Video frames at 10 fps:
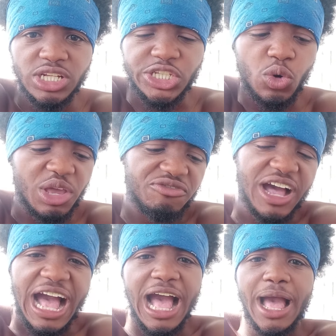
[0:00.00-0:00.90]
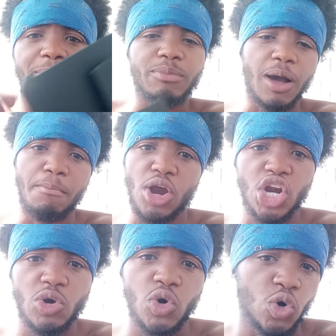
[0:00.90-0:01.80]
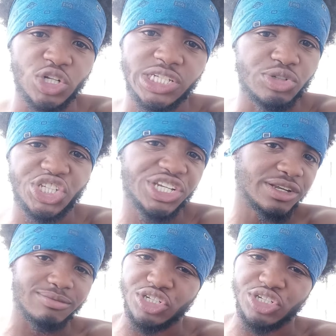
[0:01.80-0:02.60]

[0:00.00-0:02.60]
So if I'm a murderer or some shit,